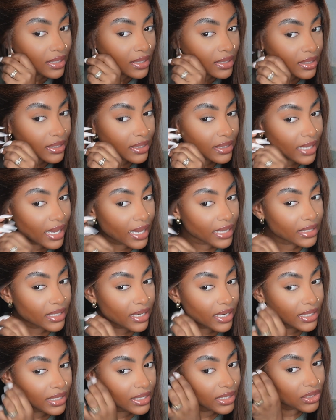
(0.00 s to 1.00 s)
the sides
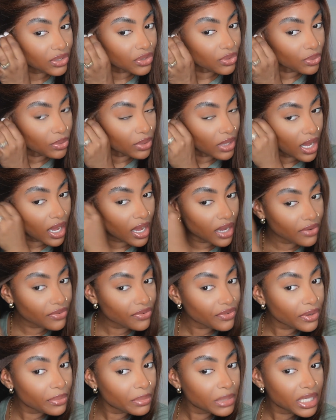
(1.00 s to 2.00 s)
are a little too long
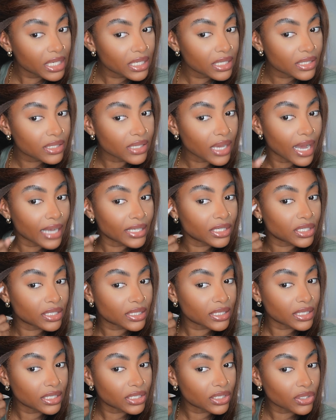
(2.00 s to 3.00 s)
for me, so I
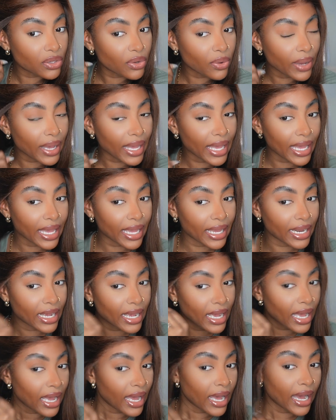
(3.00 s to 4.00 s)
just need to go ahead
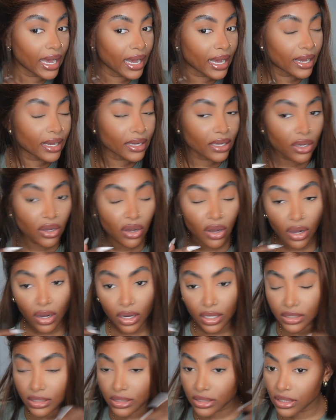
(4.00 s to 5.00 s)
and
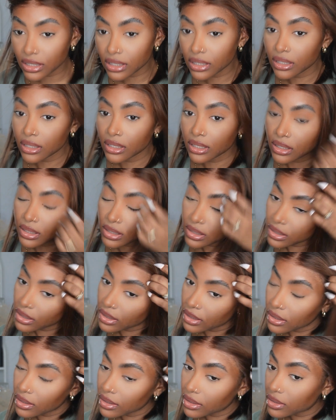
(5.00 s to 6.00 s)
cut
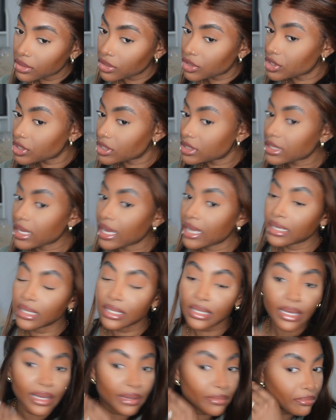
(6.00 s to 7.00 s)
just kind
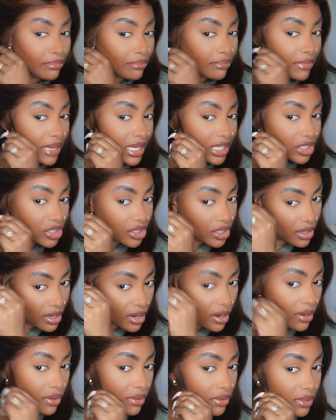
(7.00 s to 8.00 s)
of like measure
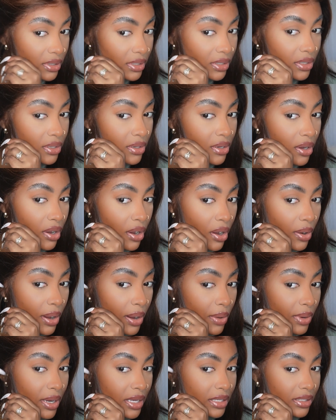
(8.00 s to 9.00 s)
out how
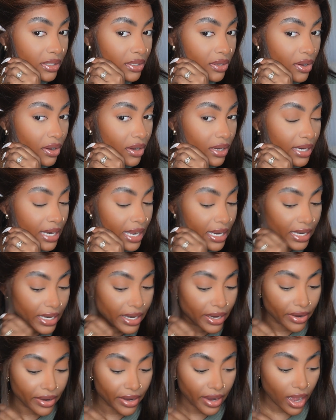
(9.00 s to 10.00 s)
I want to cut that
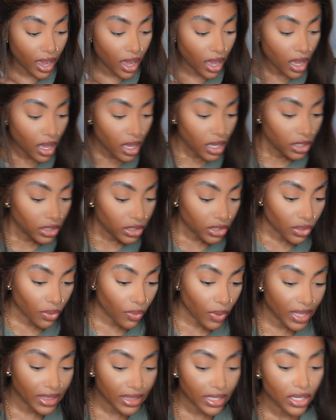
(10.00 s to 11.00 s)
area.
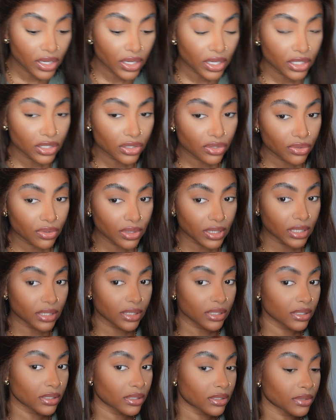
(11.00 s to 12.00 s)
So one thing you can do
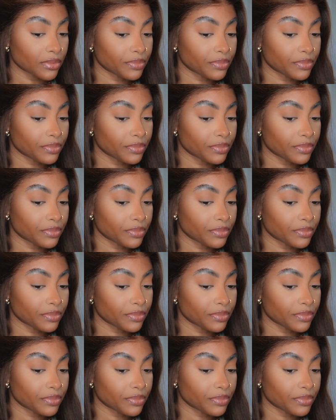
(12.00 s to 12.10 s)
is